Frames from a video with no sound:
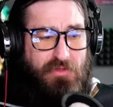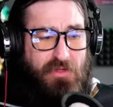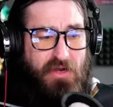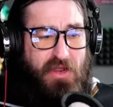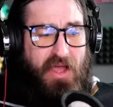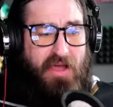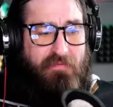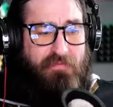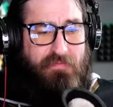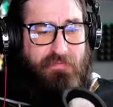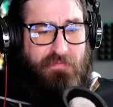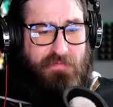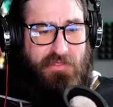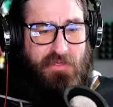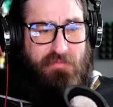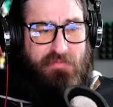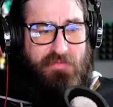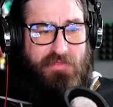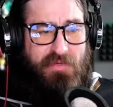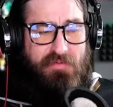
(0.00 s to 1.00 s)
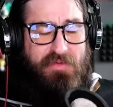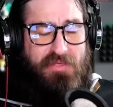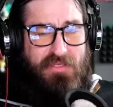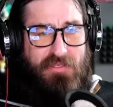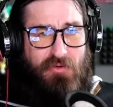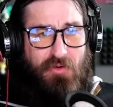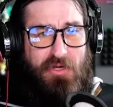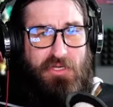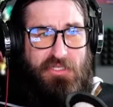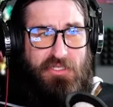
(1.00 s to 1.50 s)
gonna have some of
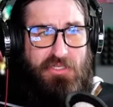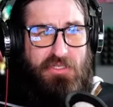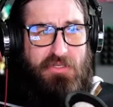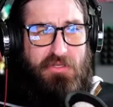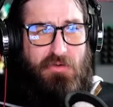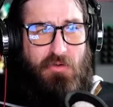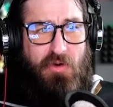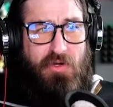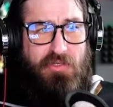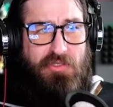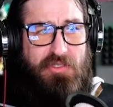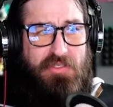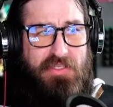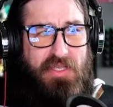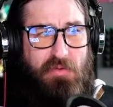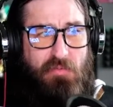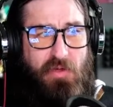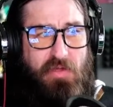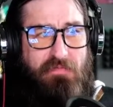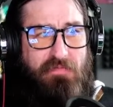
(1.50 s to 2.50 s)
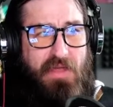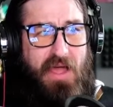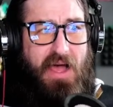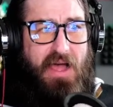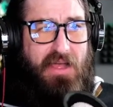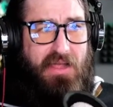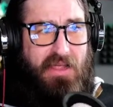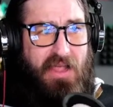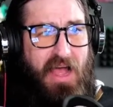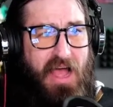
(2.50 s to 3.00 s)
these questions that we've
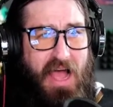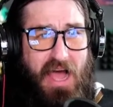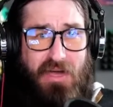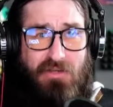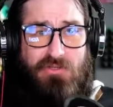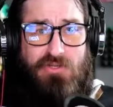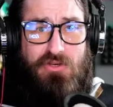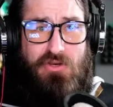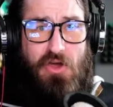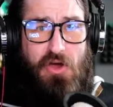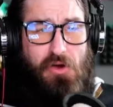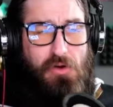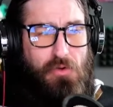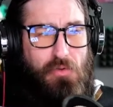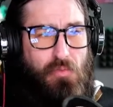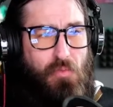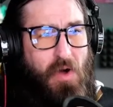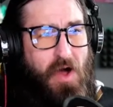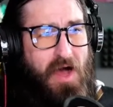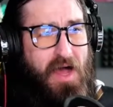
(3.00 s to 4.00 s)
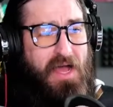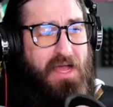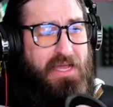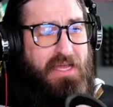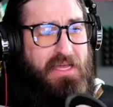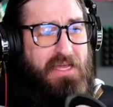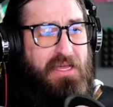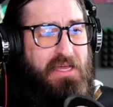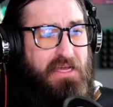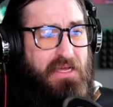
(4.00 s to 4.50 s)
got. How'd you know?
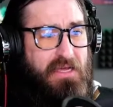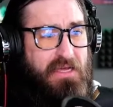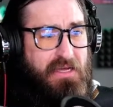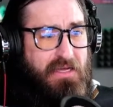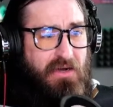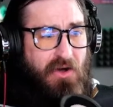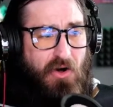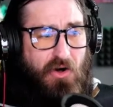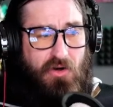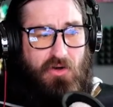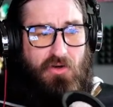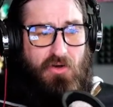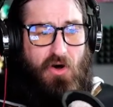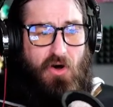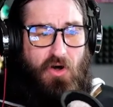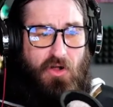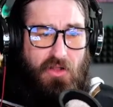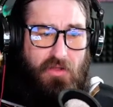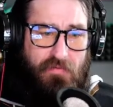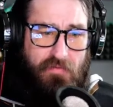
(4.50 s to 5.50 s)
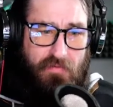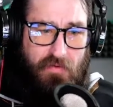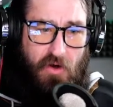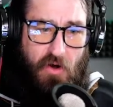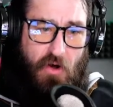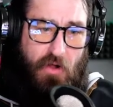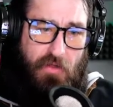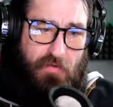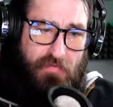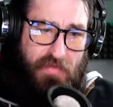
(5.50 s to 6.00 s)
Why? All
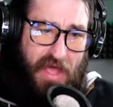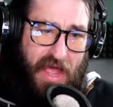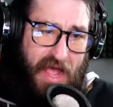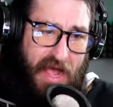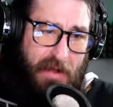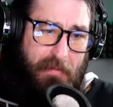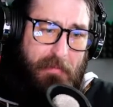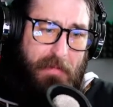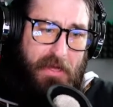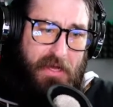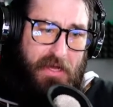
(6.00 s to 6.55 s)
of that.